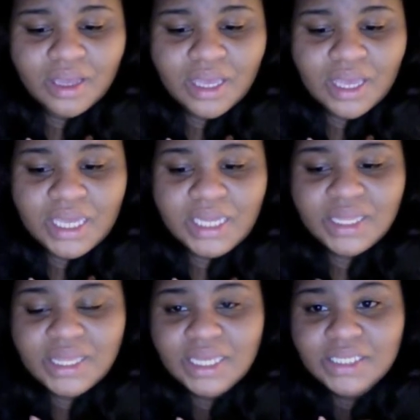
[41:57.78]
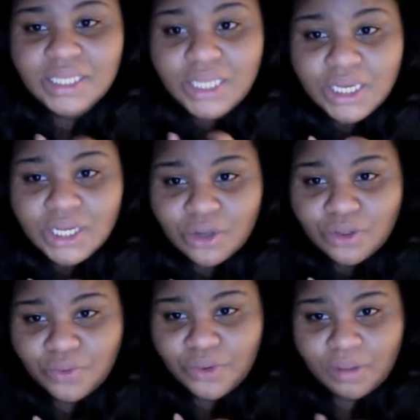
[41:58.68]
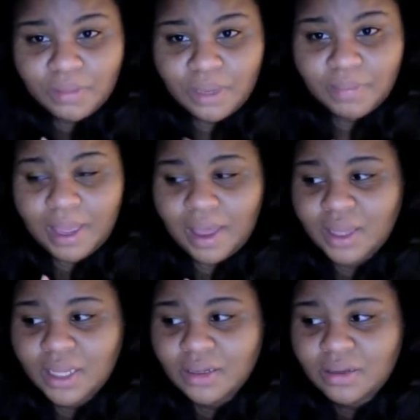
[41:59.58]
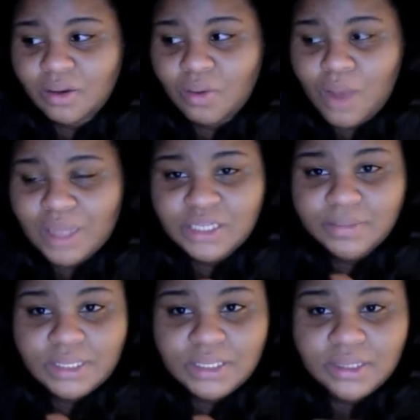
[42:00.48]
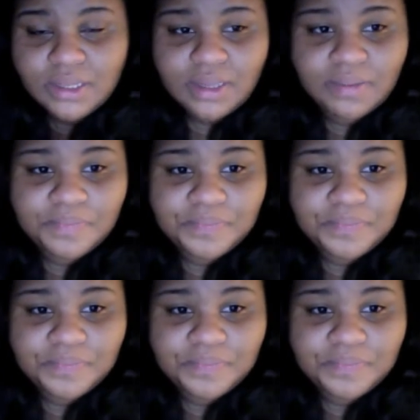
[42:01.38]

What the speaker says: He thinks he can know the real me by watching me sleep